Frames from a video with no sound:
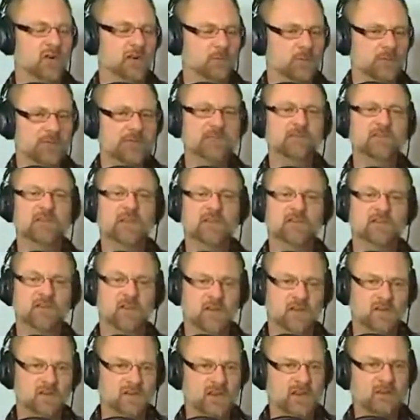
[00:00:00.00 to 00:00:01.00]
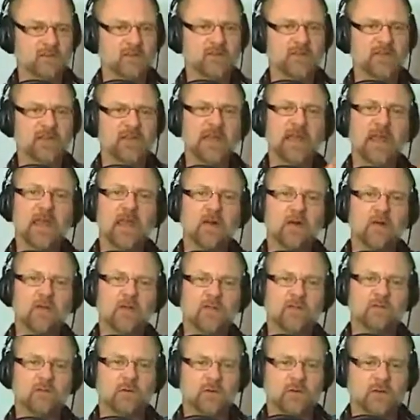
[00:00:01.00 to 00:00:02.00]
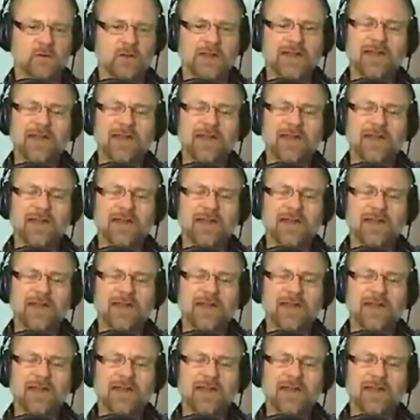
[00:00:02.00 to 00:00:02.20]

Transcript: eFlexonics, everything healthful